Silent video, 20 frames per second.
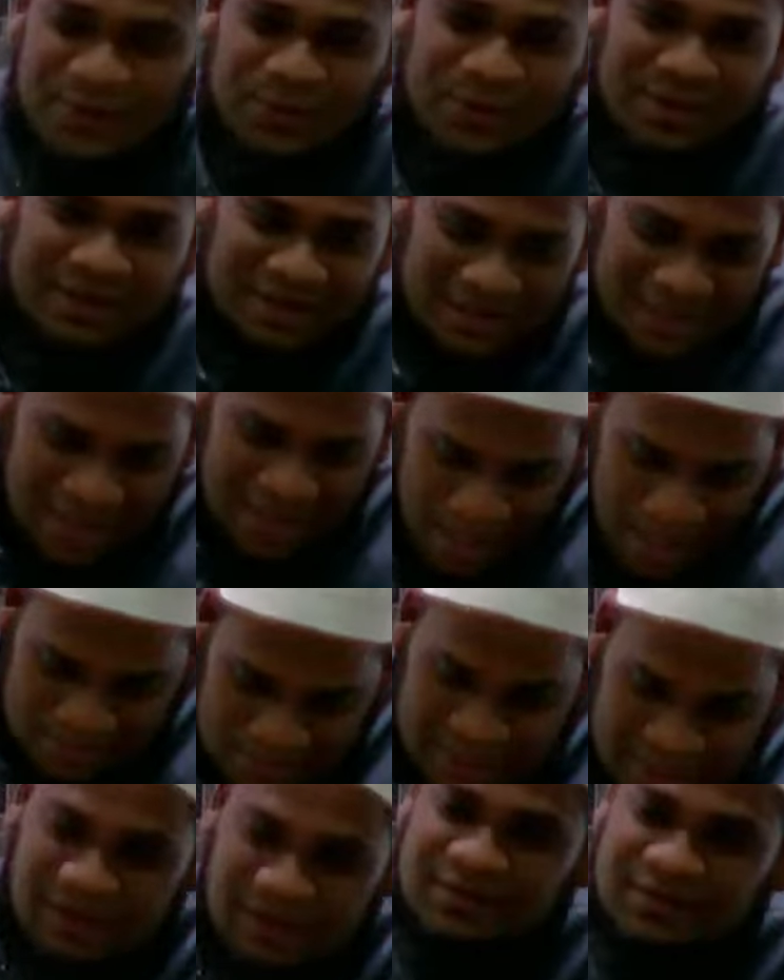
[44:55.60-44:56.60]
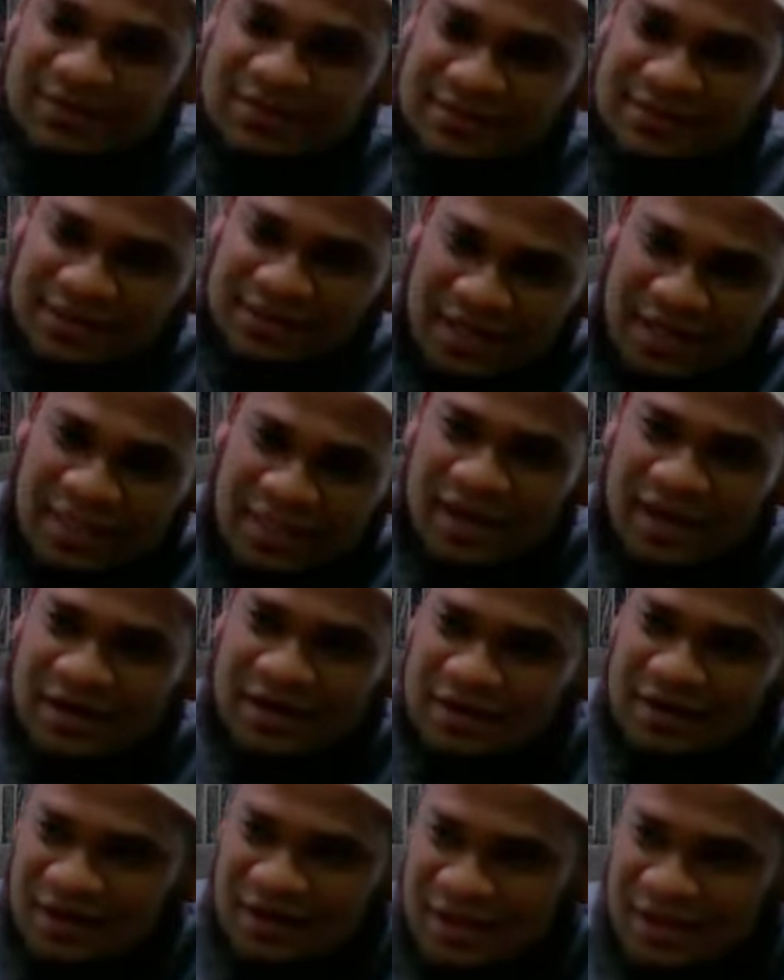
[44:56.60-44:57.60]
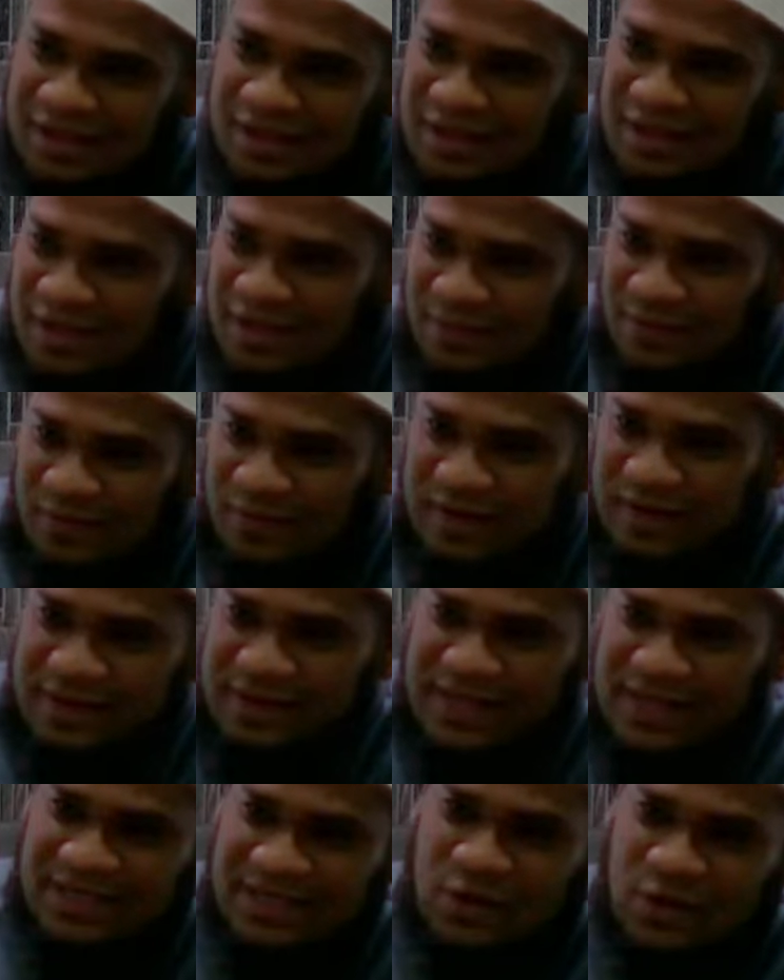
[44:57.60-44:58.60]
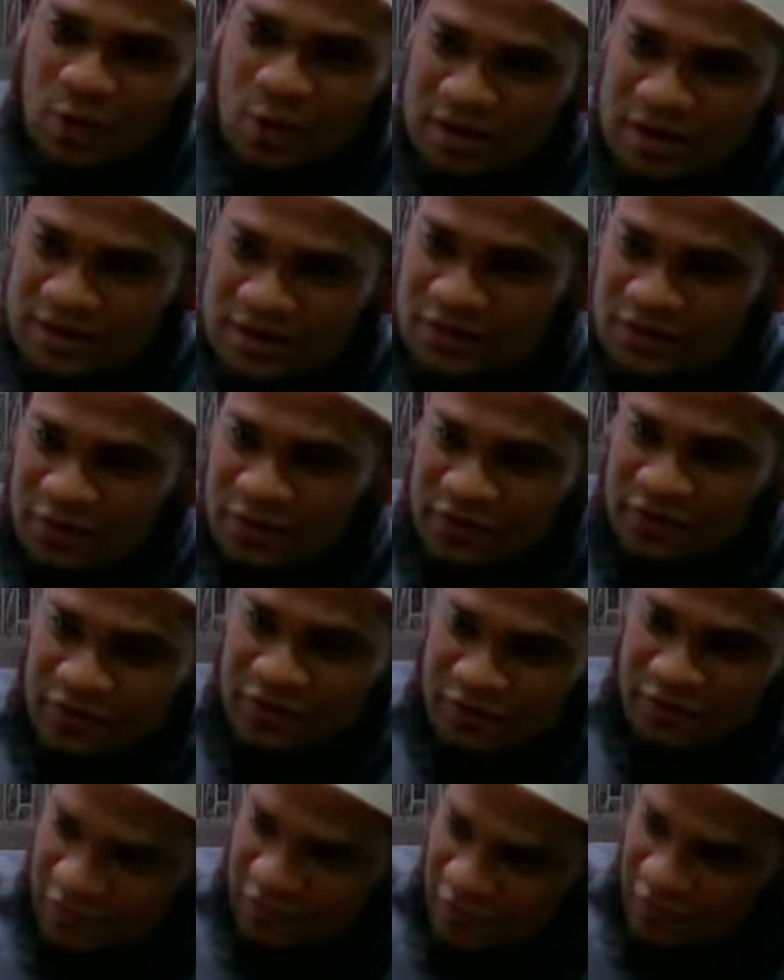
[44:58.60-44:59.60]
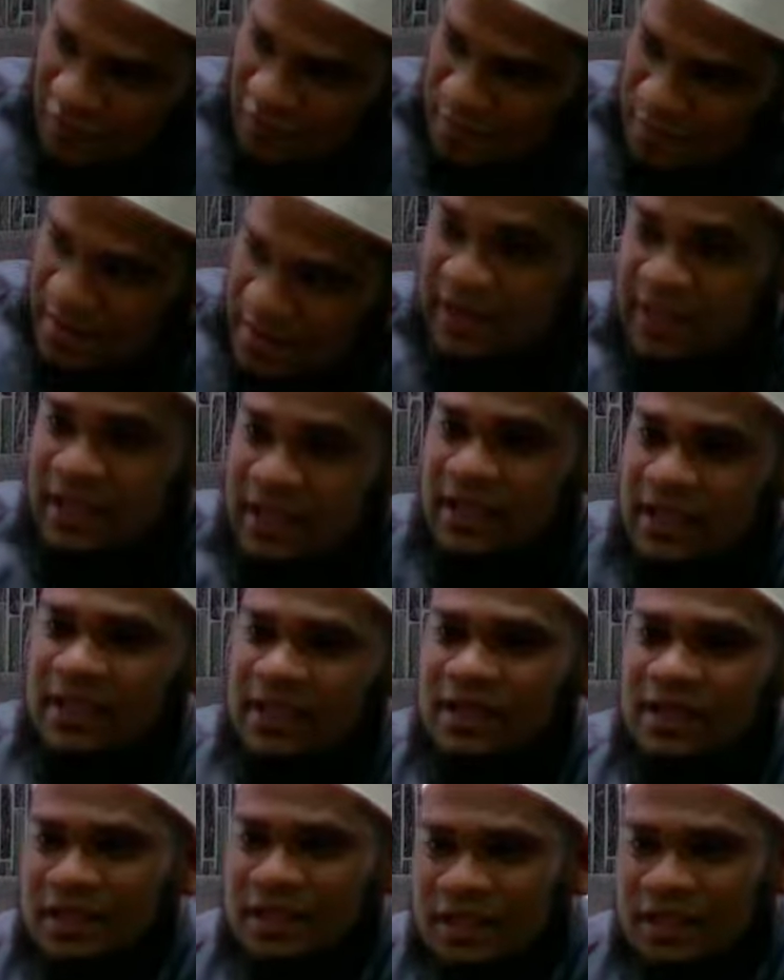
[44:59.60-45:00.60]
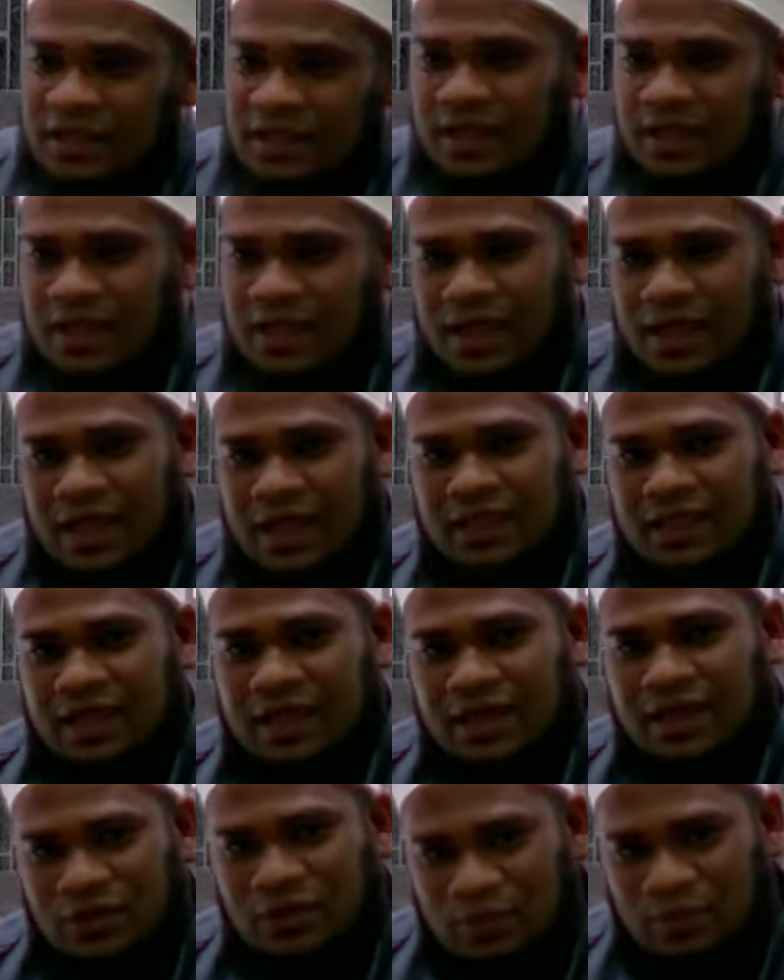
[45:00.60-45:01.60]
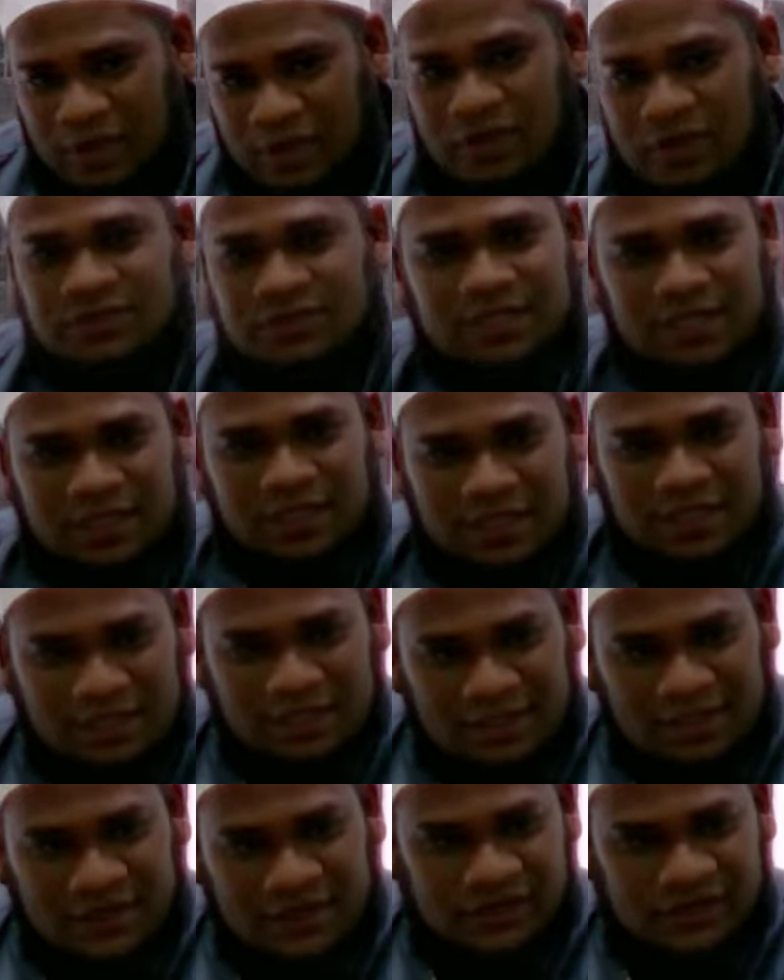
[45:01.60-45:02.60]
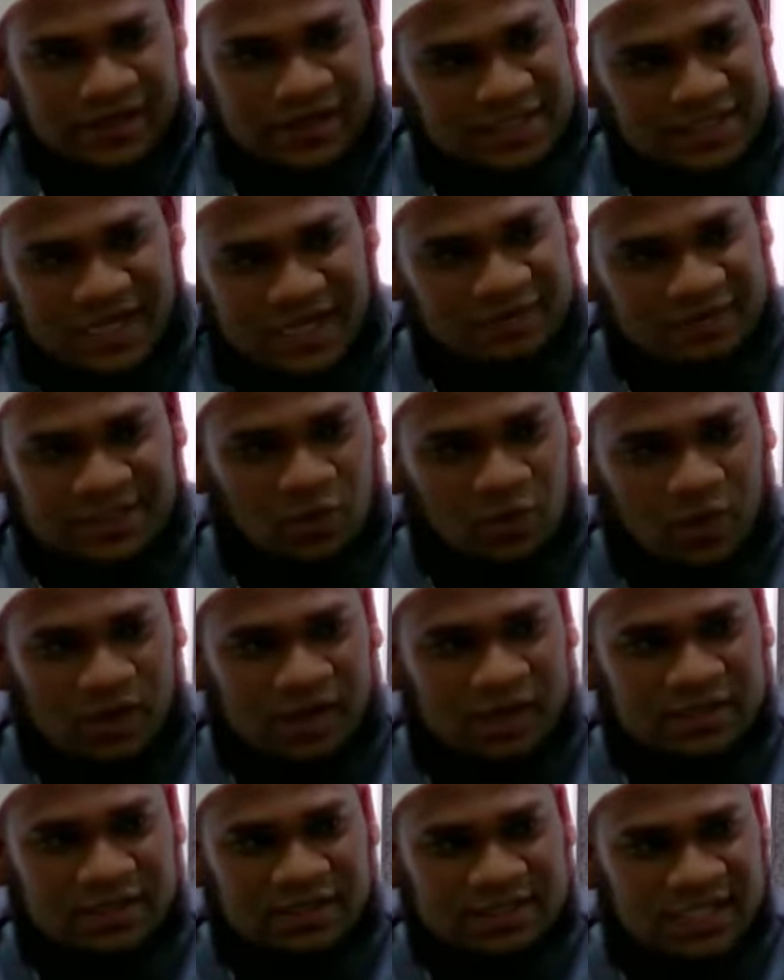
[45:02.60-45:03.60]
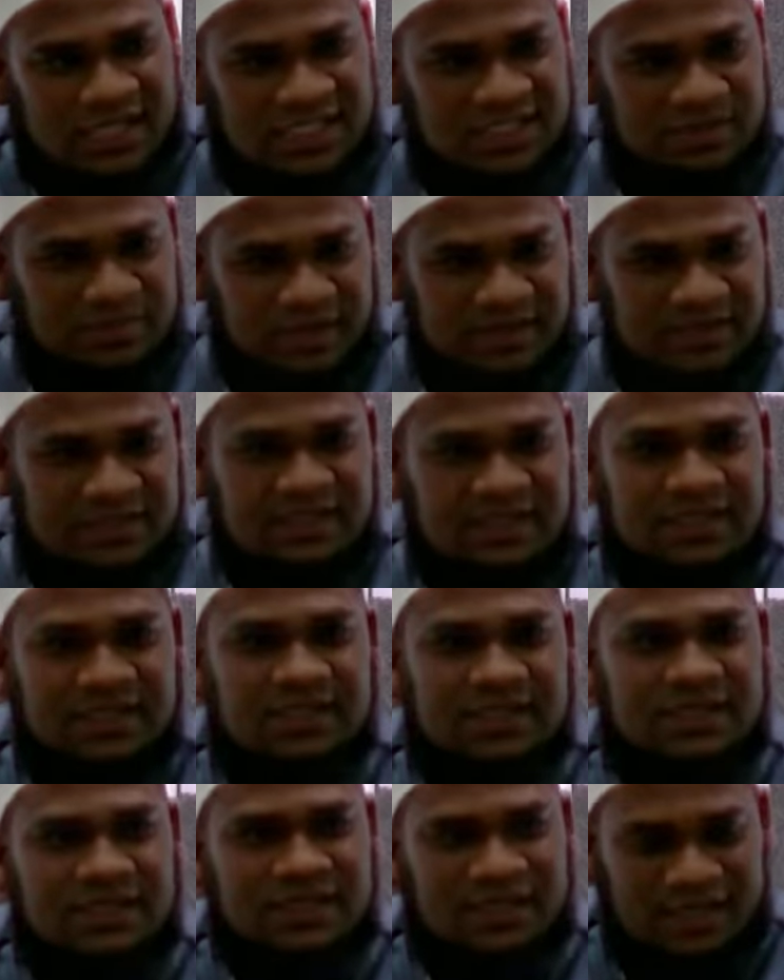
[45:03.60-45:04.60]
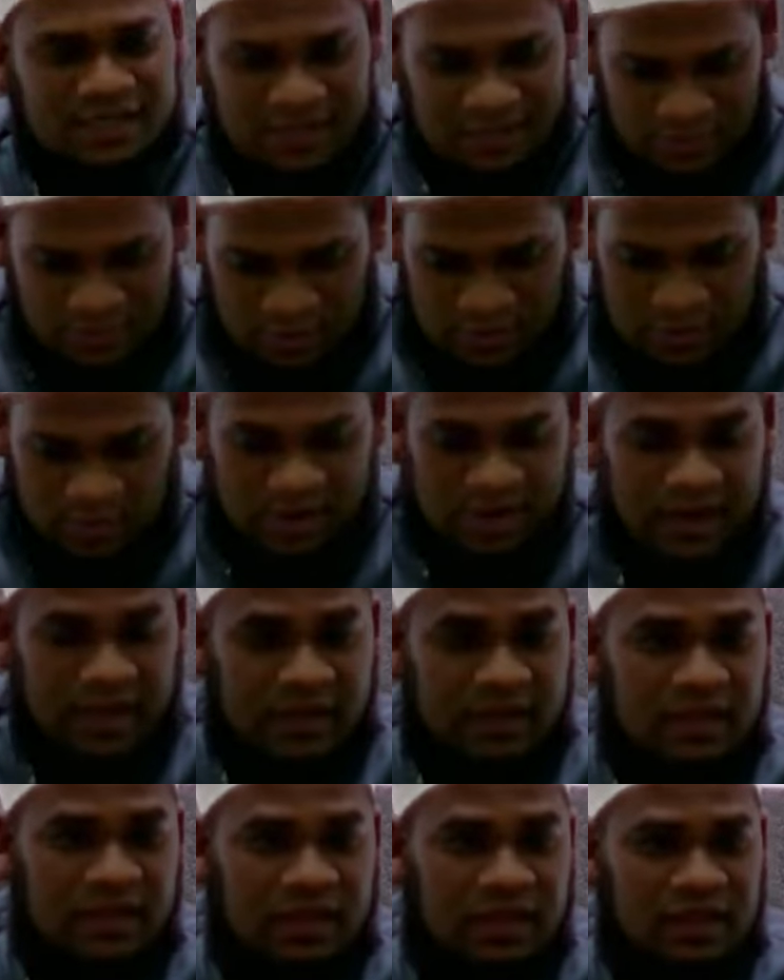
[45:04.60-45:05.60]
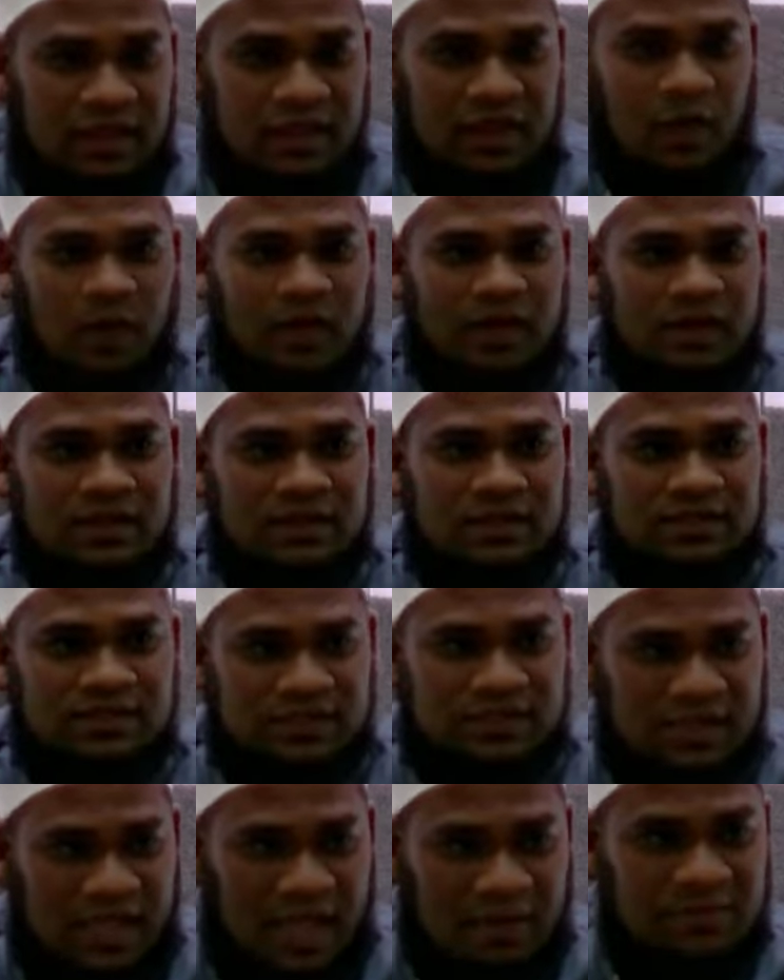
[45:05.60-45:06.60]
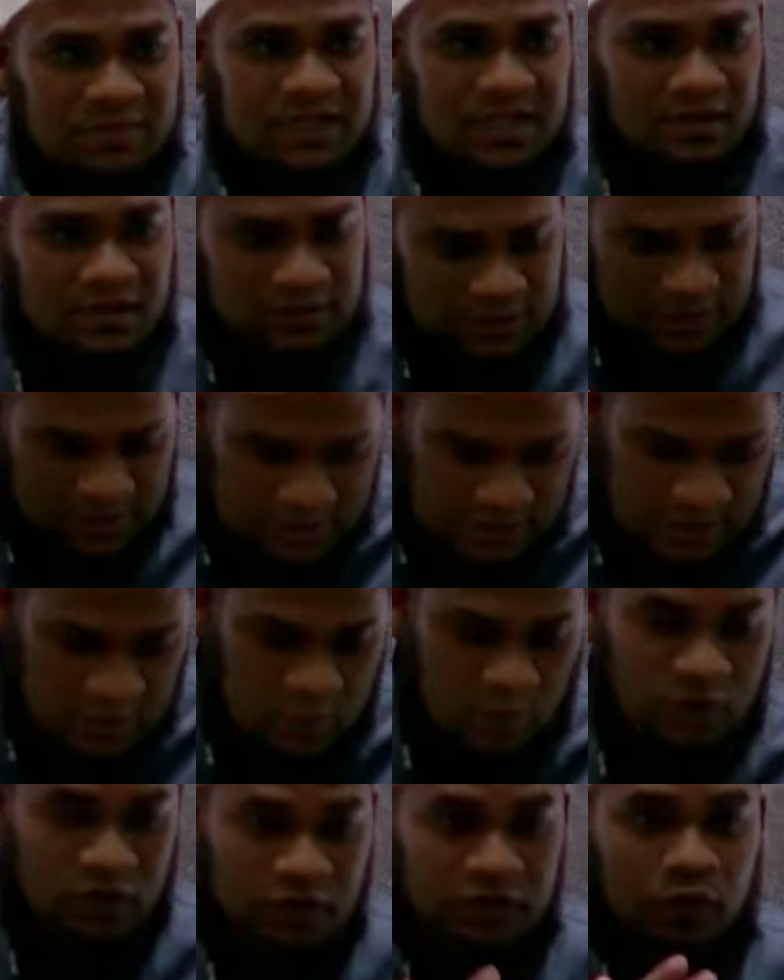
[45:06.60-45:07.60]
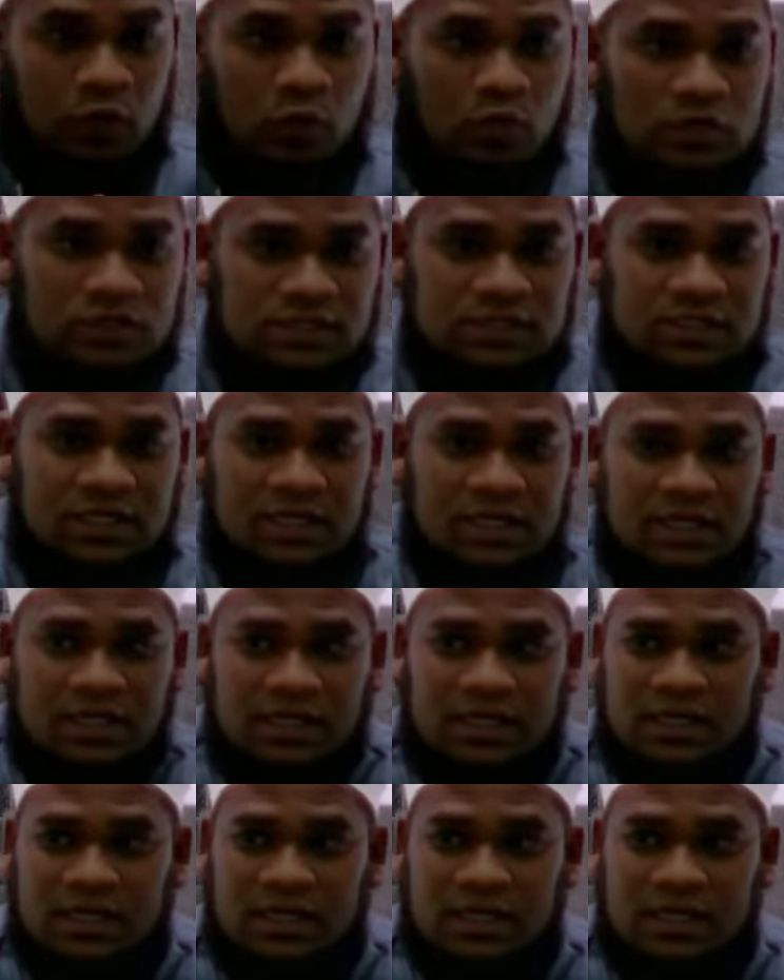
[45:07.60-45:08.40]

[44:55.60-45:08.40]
Only when it comes out, then when it has the quality of money, and then you make ghusl. It doesn't have those qualities as mentioned. We read the qualities. It comes out force.